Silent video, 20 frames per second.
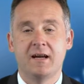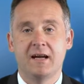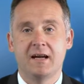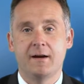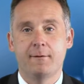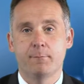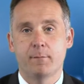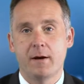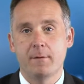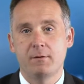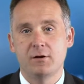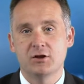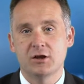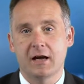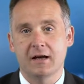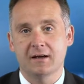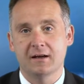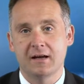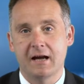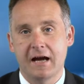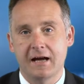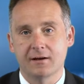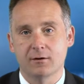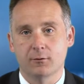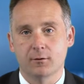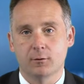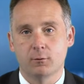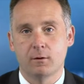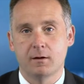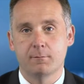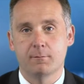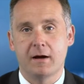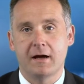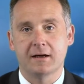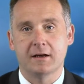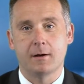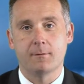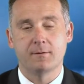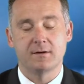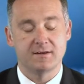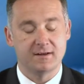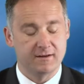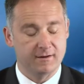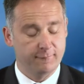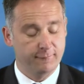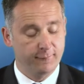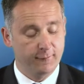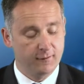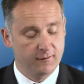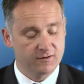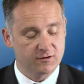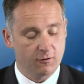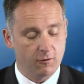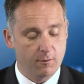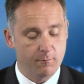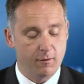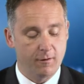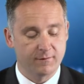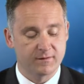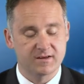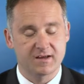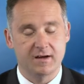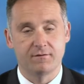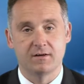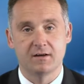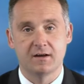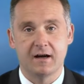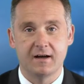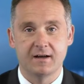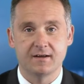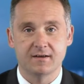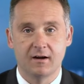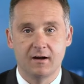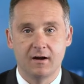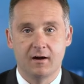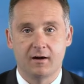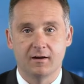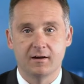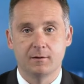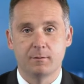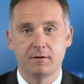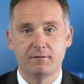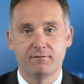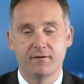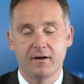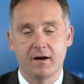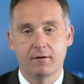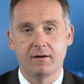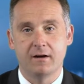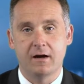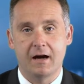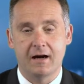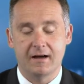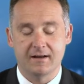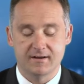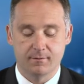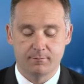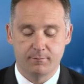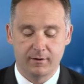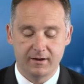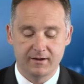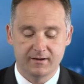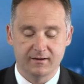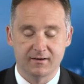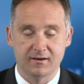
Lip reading: If Peppy Jack can handle the quick backup, this is the first time off 7 days, I think it'll be very hard to beat.